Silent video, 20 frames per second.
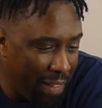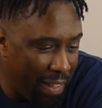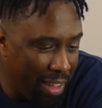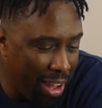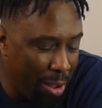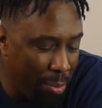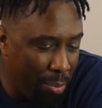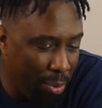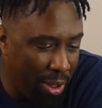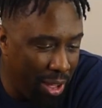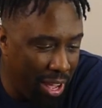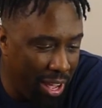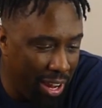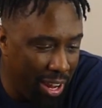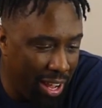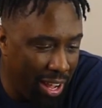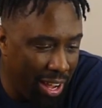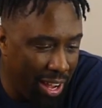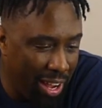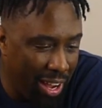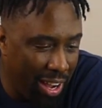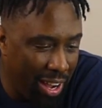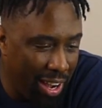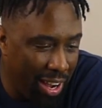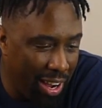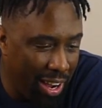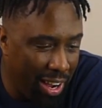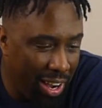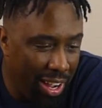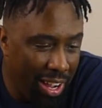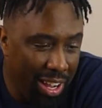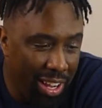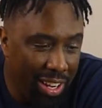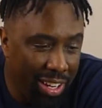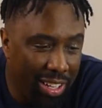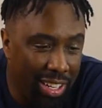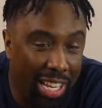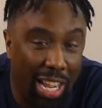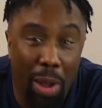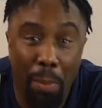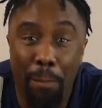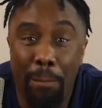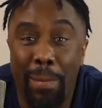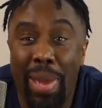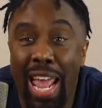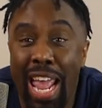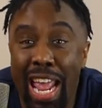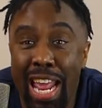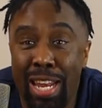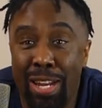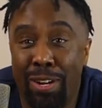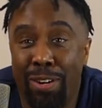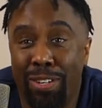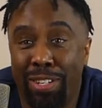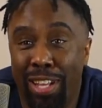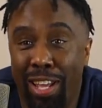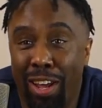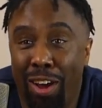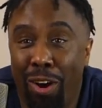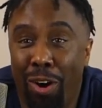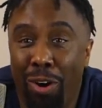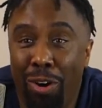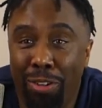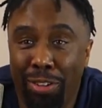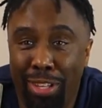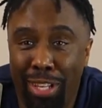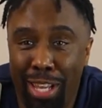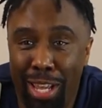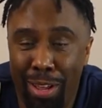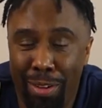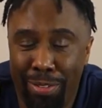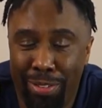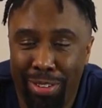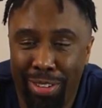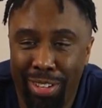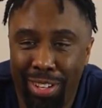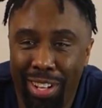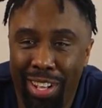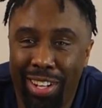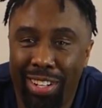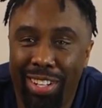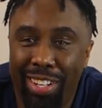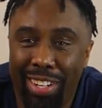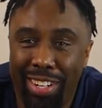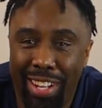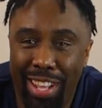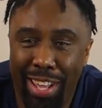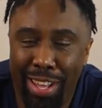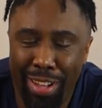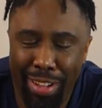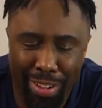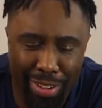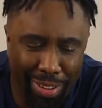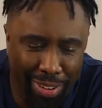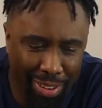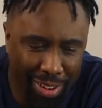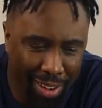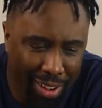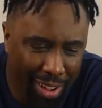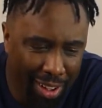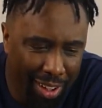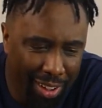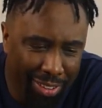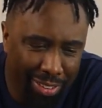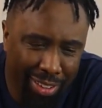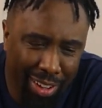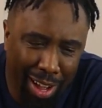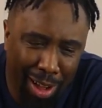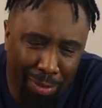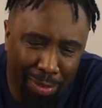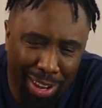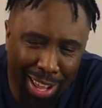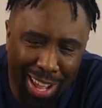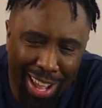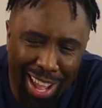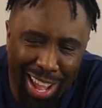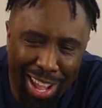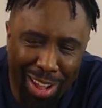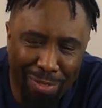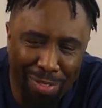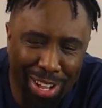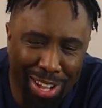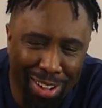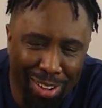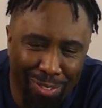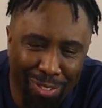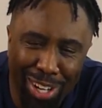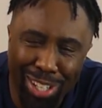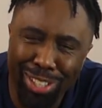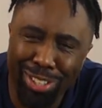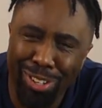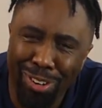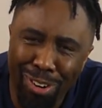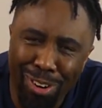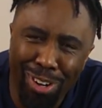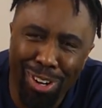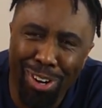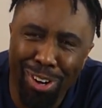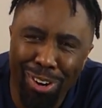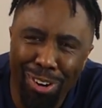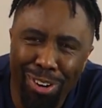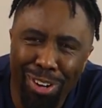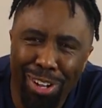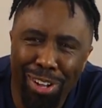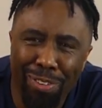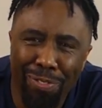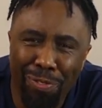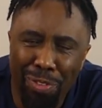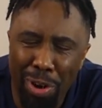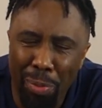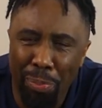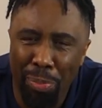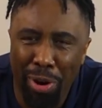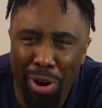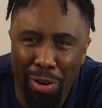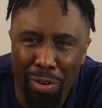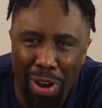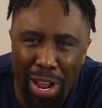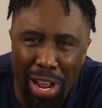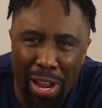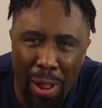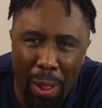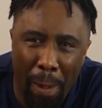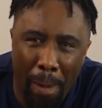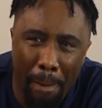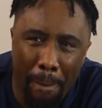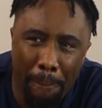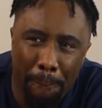They played the Commanders at all teams. And they took the L. So I'm like, hey man, what's going on in football right now?